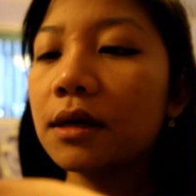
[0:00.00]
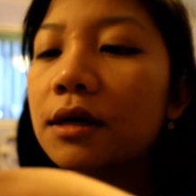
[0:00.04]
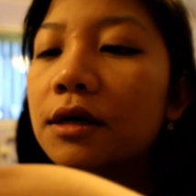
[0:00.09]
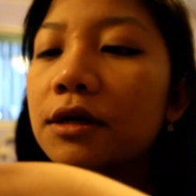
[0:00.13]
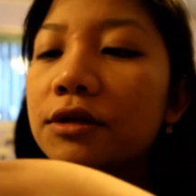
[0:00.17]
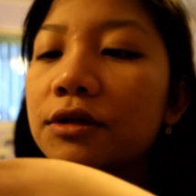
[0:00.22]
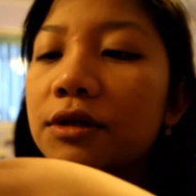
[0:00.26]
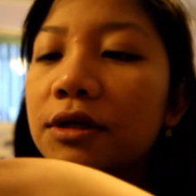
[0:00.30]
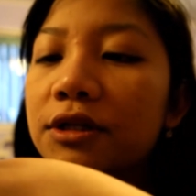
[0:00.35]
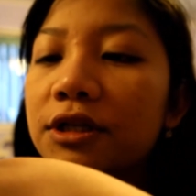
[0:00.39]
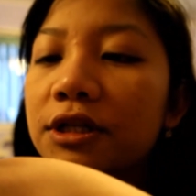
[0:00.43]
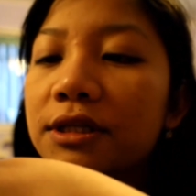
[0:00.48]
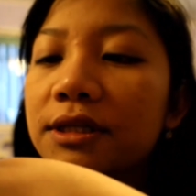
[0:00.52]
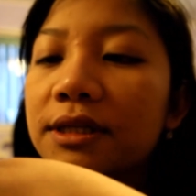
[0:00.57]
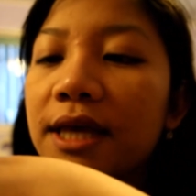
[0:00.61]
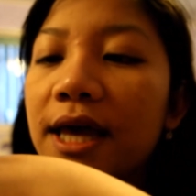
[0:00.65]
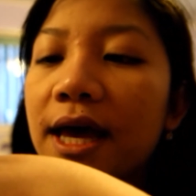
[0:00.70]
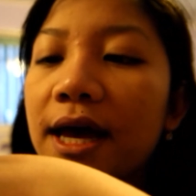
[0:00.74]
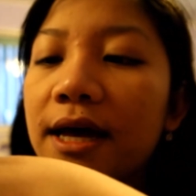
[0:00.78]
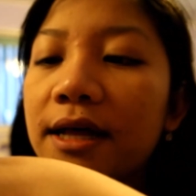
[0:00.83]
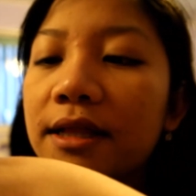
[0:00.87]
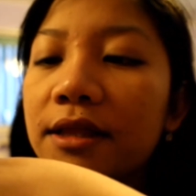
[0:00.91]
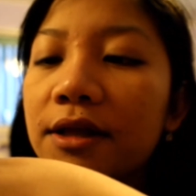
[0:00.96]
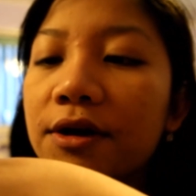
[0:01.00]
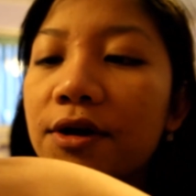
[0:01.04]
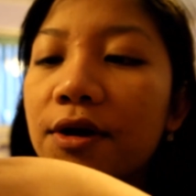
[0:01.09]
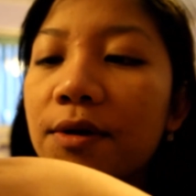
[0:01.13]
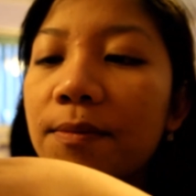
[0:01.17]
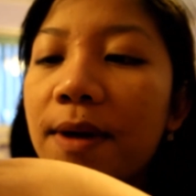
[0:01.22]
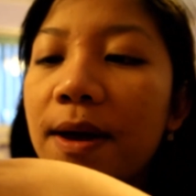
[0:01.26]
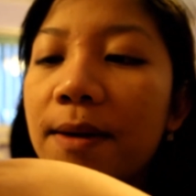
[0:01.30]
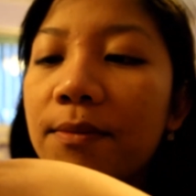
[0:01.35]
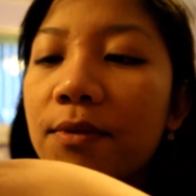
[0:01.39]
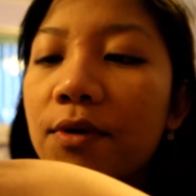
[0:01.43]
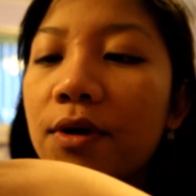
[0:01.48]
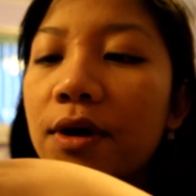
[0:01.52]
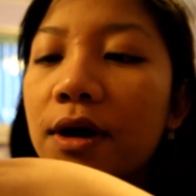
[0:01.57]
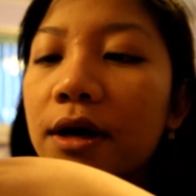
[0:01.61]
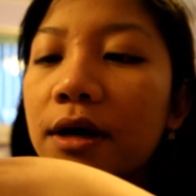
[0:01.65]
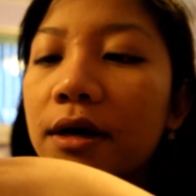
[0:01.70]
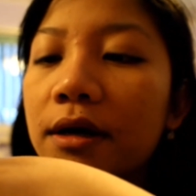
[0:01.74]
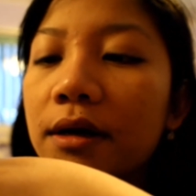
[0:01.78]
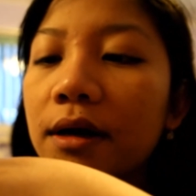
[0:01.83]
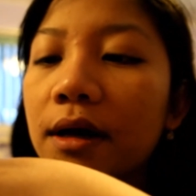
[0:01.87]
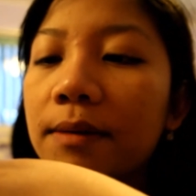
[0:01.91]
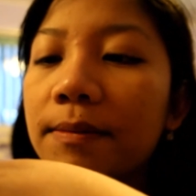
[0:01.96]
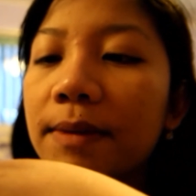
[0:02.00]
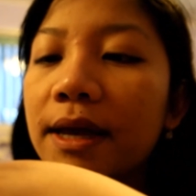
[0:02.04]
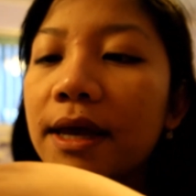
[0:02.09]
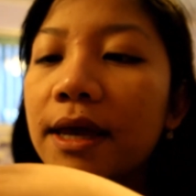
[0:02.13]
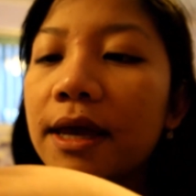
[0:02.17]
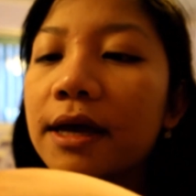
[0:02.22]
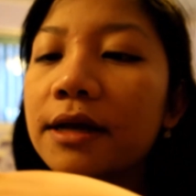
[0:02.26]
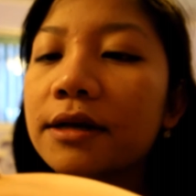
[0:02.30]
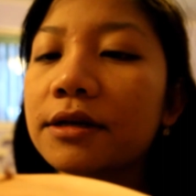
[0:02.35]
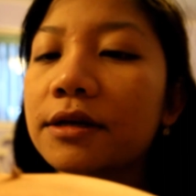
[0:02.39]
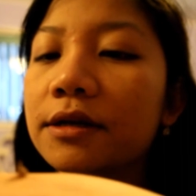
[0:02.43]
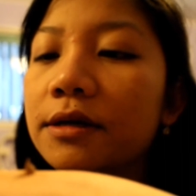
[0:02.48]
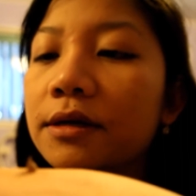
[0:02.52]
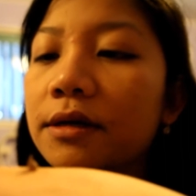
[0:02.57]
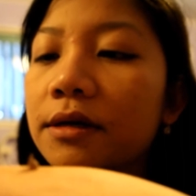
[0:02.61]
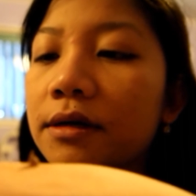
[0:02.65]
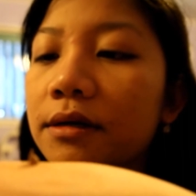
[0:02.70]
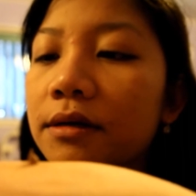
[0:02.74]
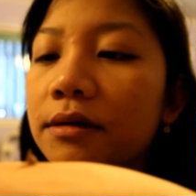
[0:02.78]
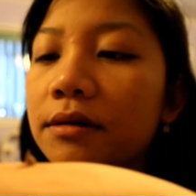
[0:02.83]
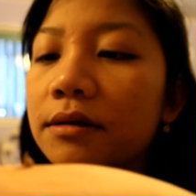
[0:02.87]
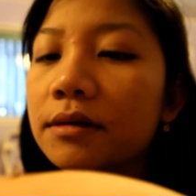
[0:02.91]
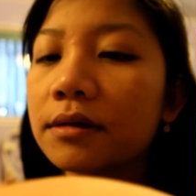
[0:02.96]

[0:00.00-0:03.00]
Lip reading: So just get a little bit more on my hand here.